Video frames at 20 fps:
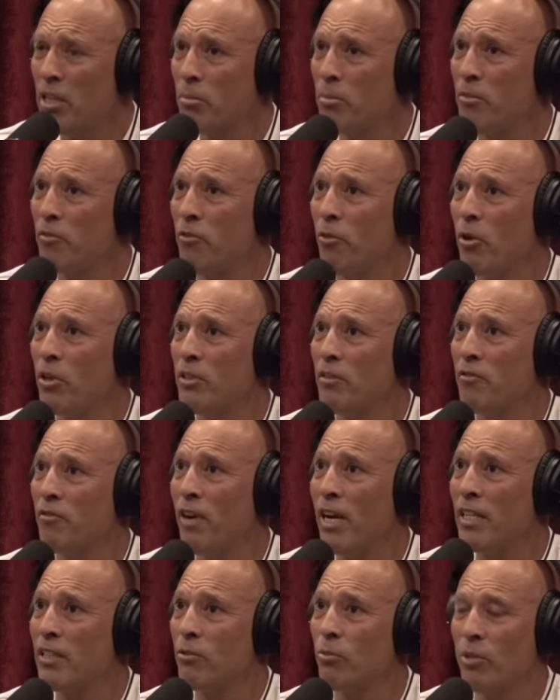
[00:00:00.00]
before the
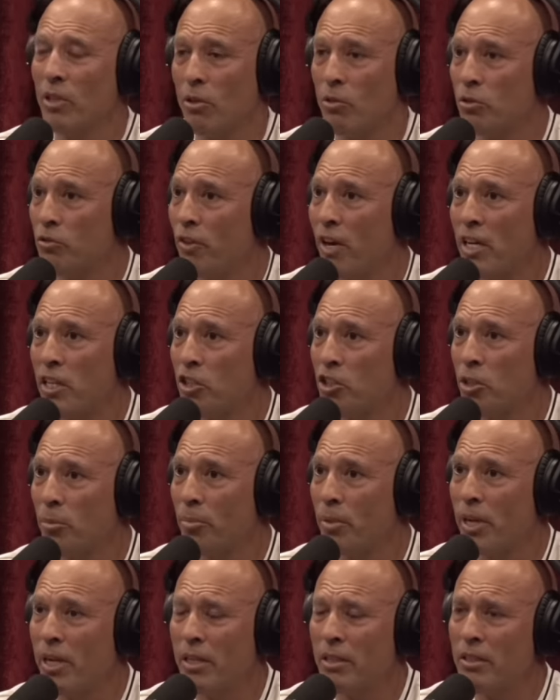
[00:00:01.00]
fight, when I was fighting in
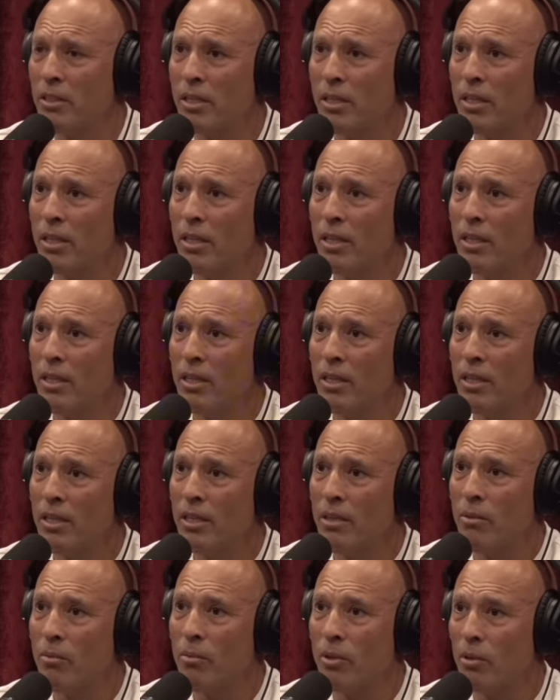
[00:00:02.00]
Japan,
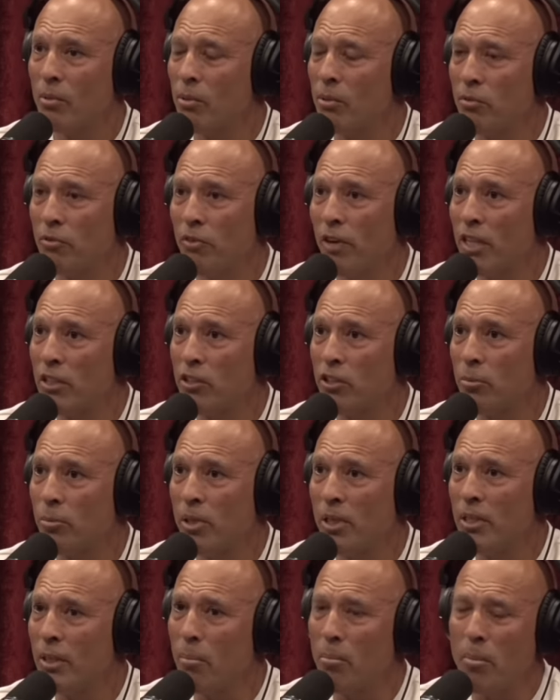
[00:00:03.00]
when I went to fight in
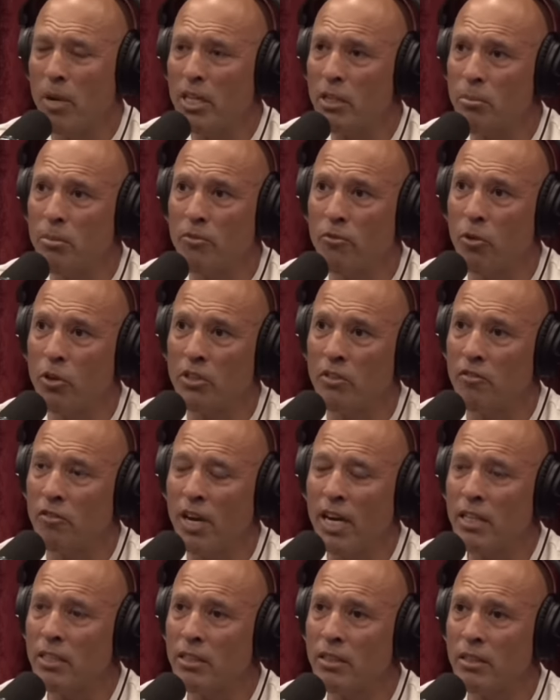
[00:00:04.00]
Japan, a month before the
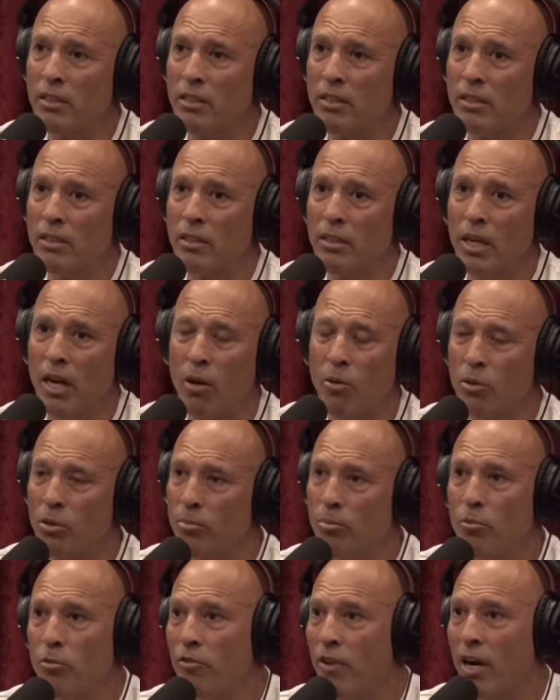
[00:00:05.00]
fight, I would
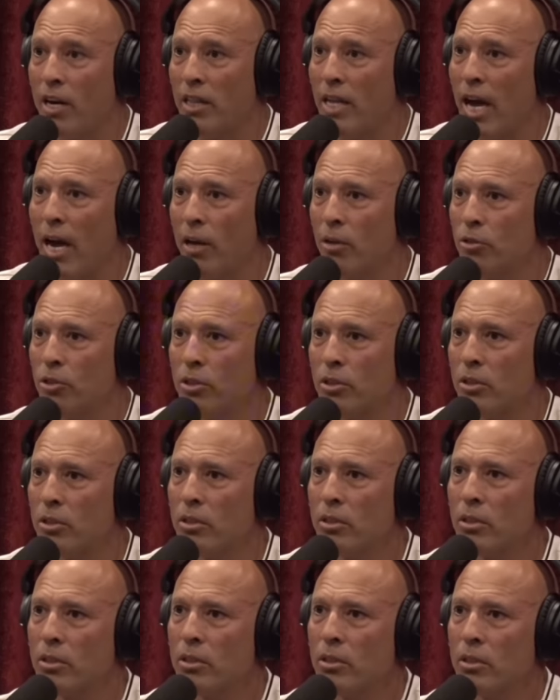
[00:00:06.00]
move out of the house.
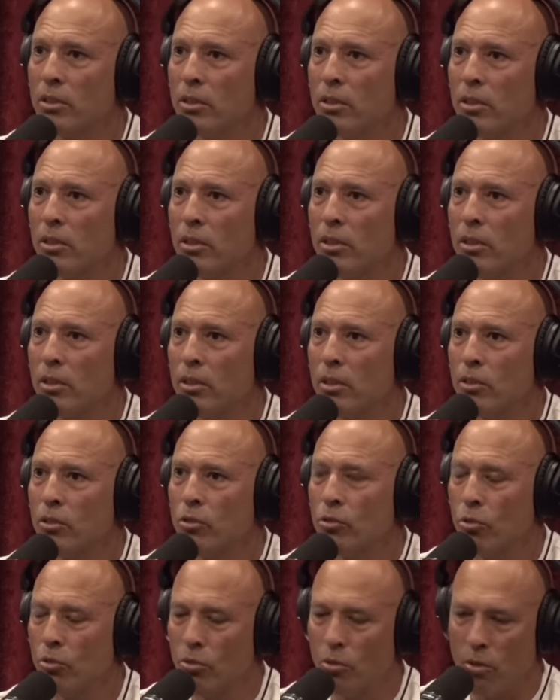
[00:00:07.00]

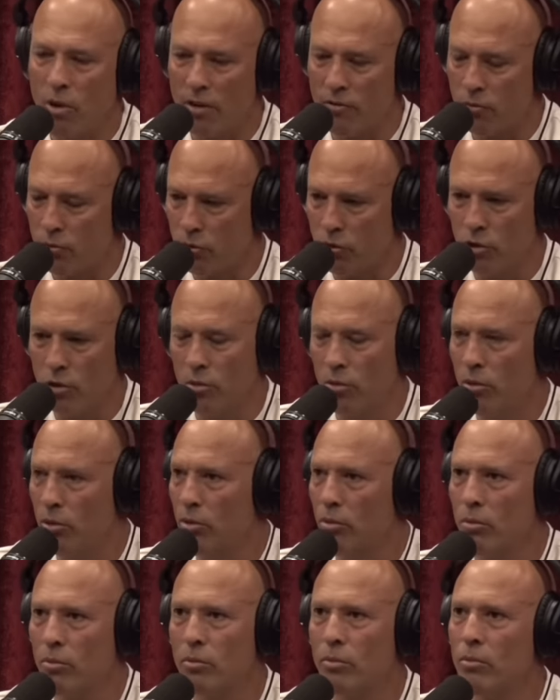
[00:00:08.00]
So don't have to deal with
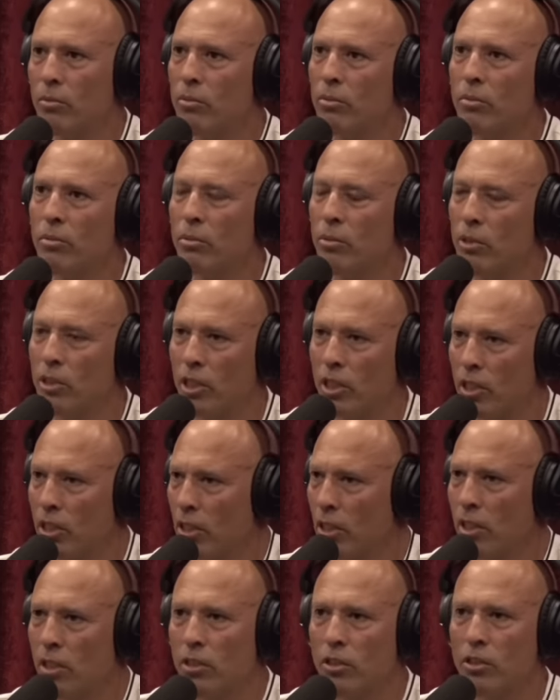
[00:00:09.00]
the
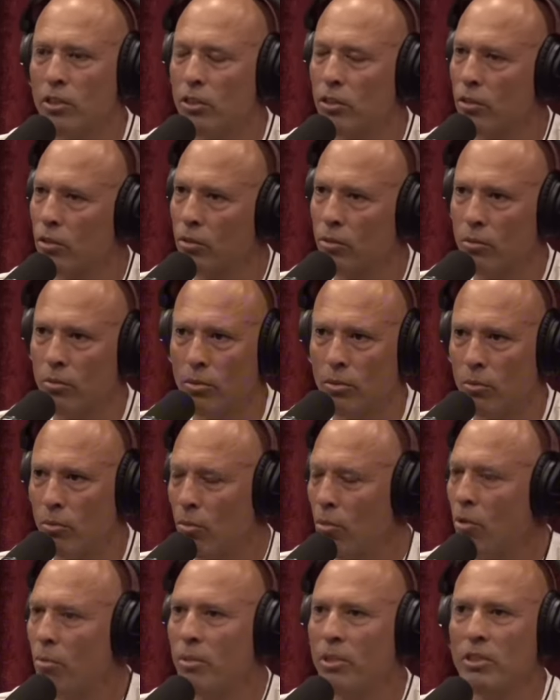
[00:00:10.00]
kids, with the
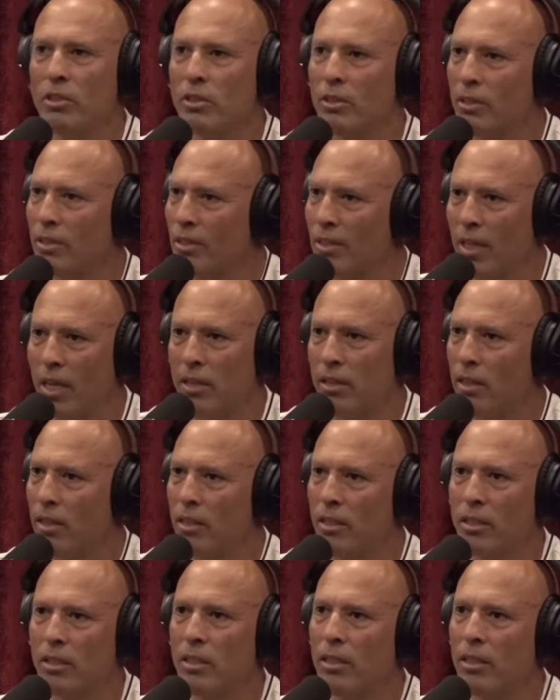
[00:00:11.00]
woman, nothing.